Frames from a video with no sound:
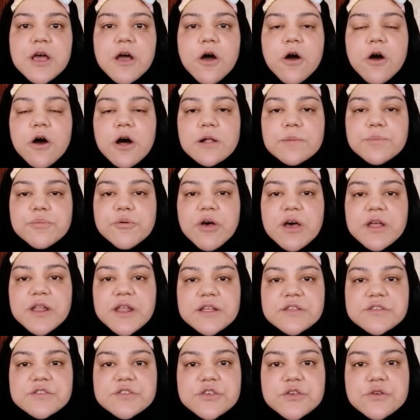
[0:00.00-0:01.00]
All
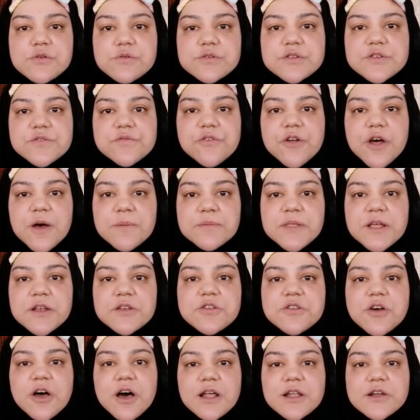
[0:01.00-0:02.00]
products used from the
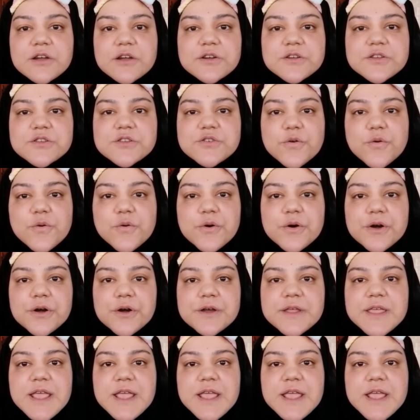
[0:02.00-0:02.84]
dollar store,